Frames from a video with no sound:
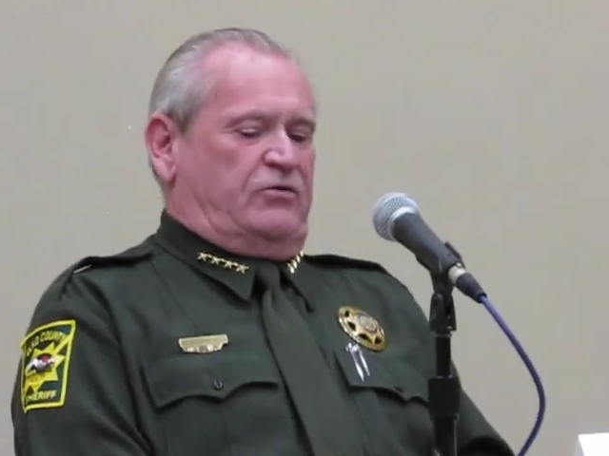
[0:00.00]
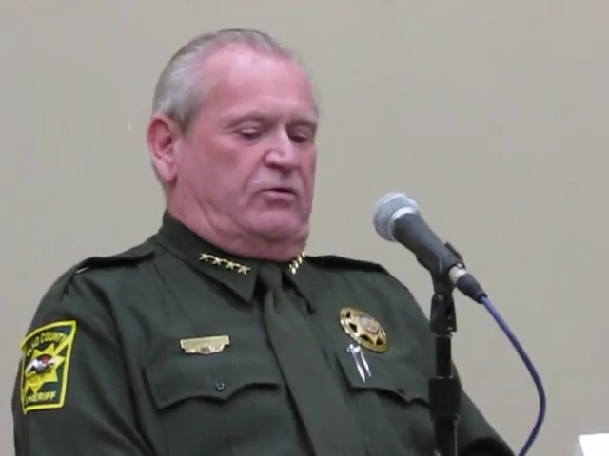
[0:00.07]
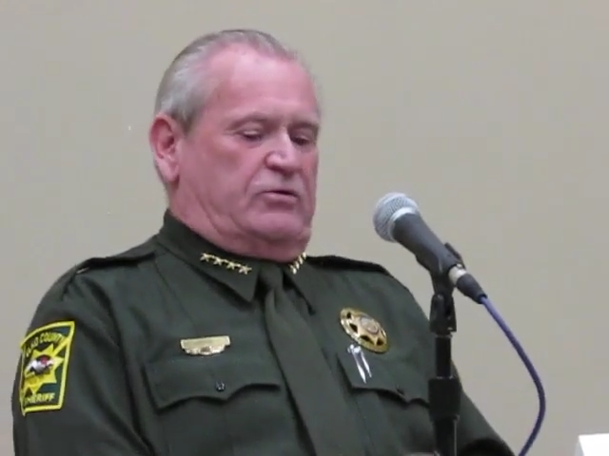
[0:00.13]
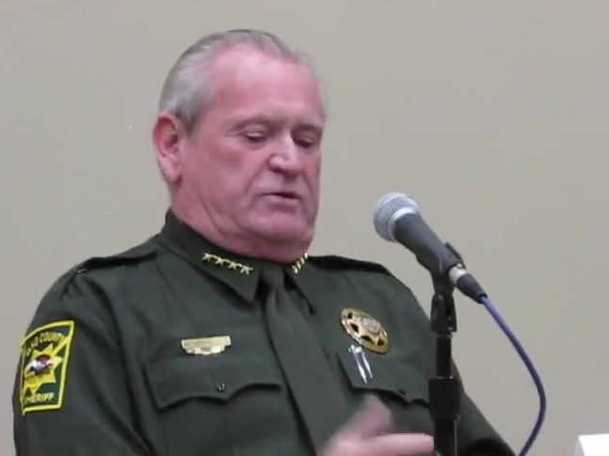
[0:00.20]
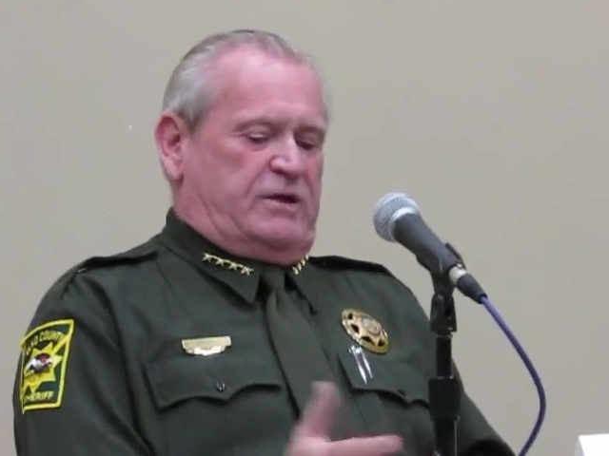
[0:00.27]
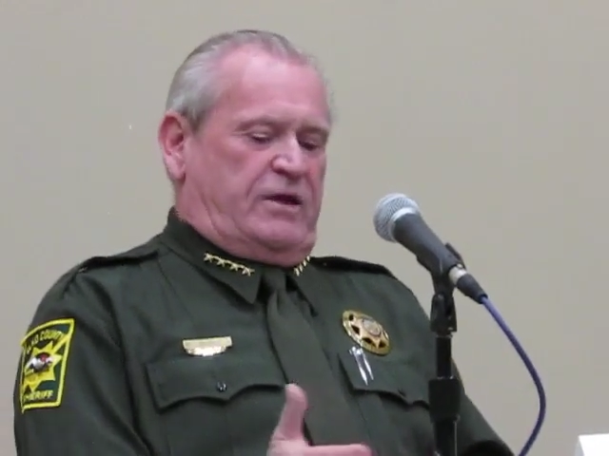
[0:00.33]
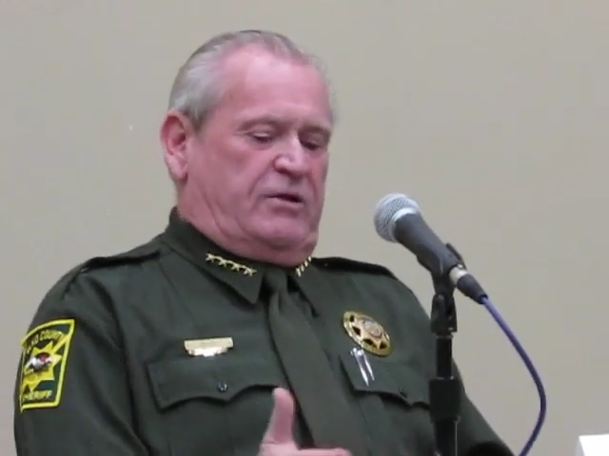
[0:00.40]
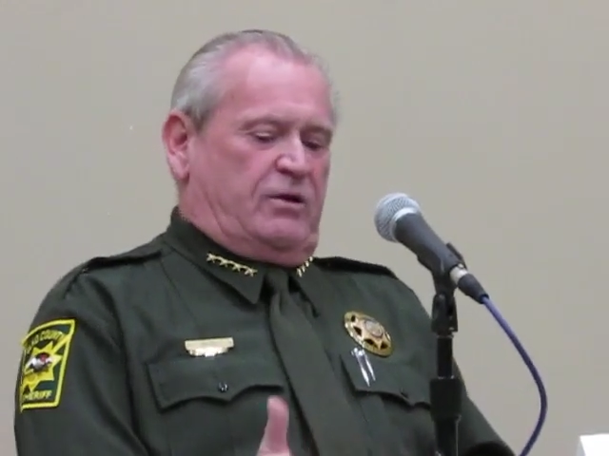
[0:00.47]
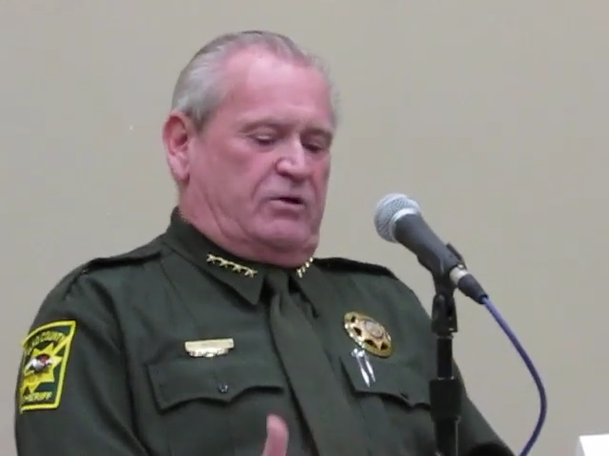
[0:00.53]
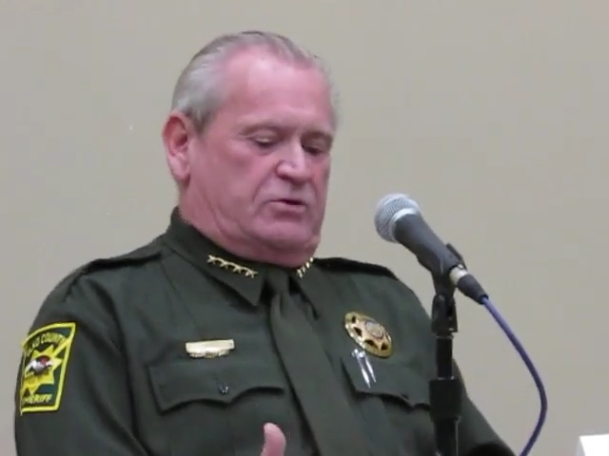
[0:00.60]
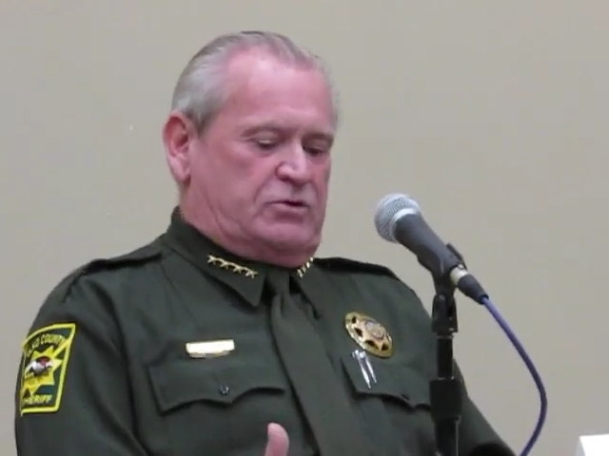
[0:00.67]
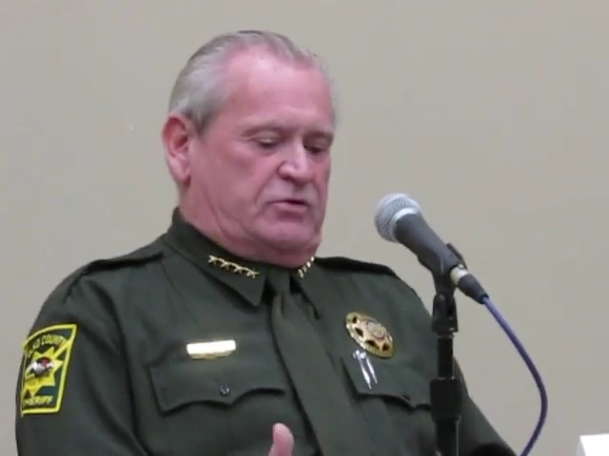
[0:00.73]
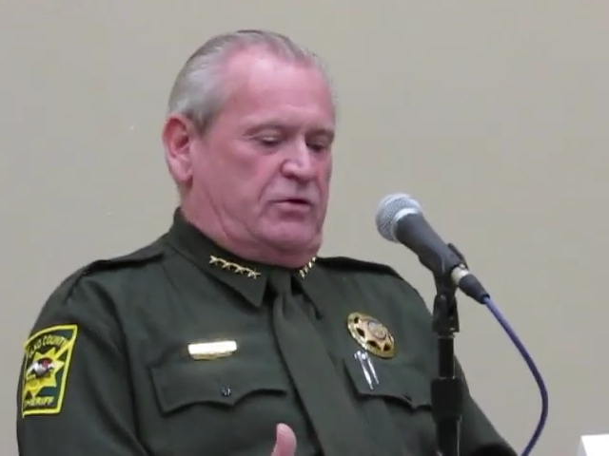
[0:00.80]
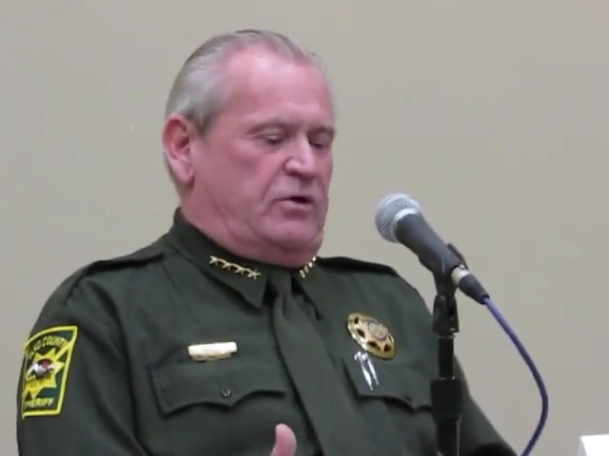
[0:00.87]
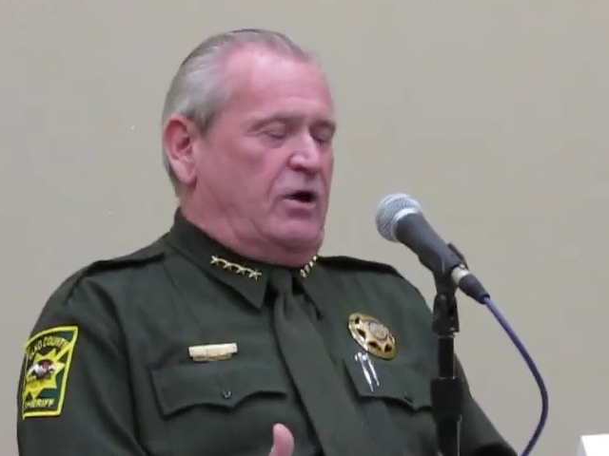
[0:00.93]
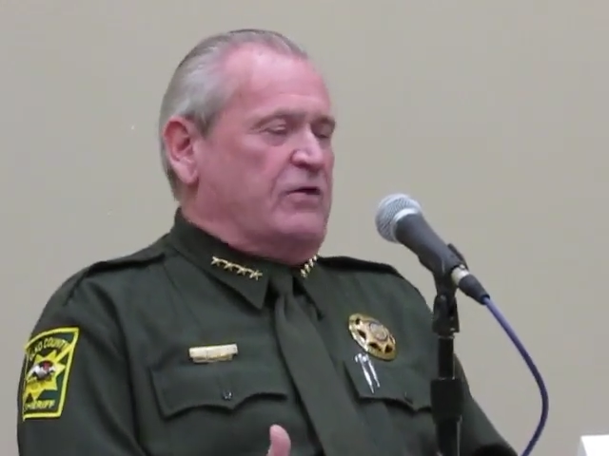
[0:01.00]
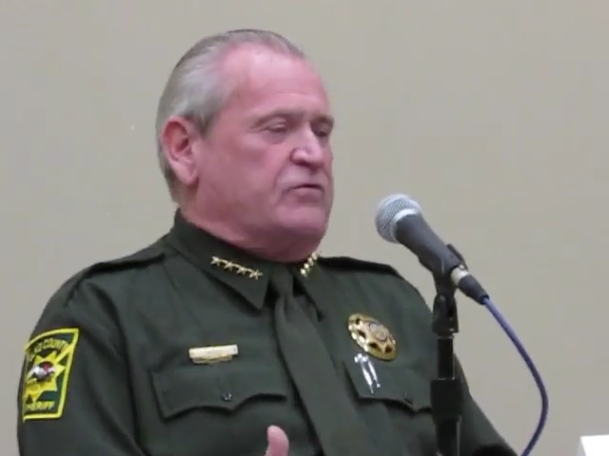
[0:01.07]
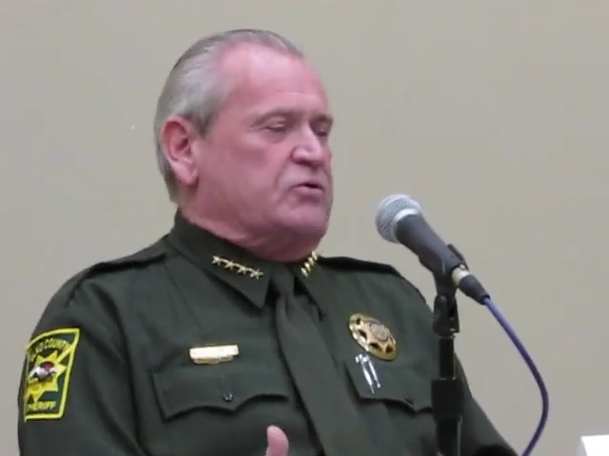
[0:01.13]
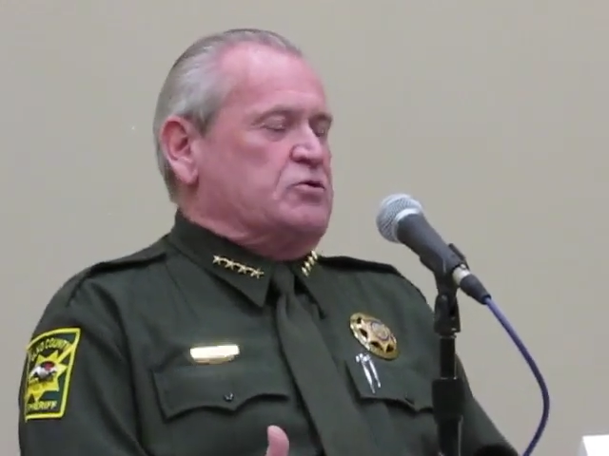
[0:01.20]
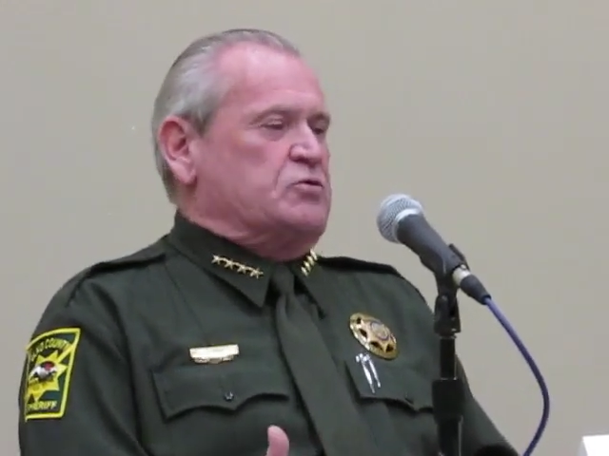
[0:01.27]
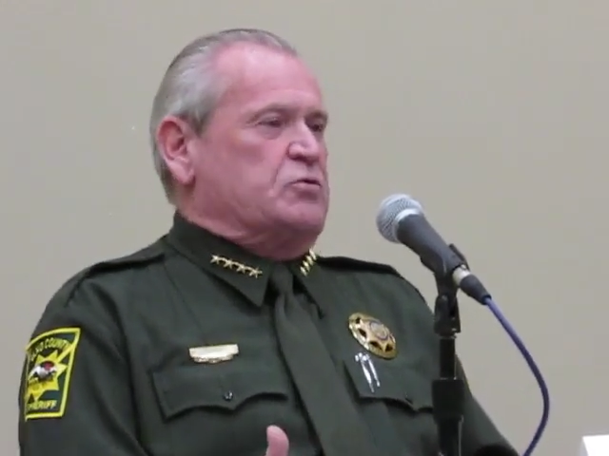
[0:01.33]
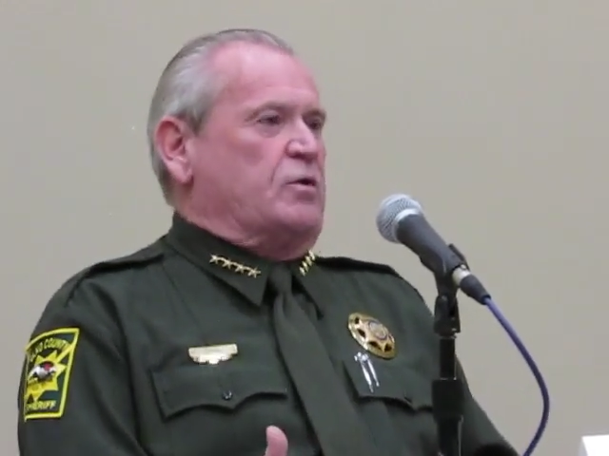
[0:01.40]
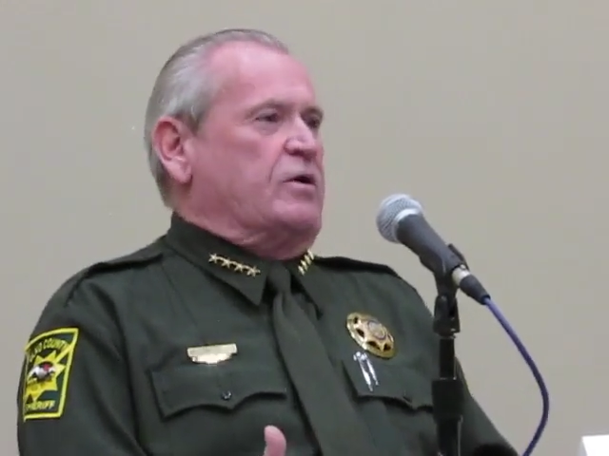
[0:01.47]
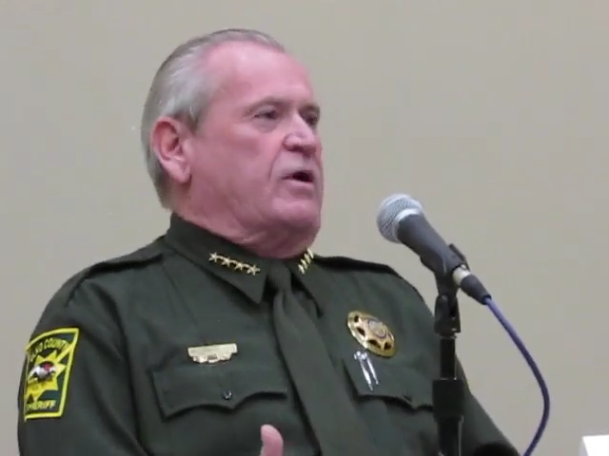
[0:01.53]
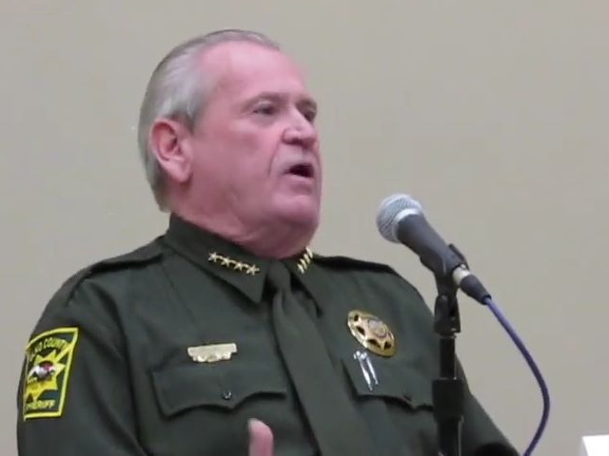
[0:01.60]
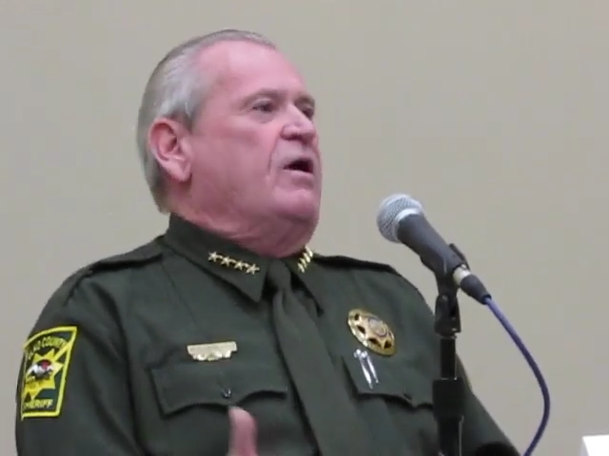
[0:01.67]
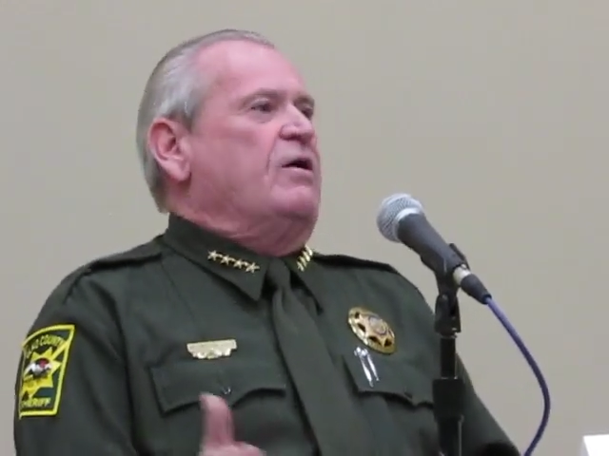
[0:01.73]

force and our street officers work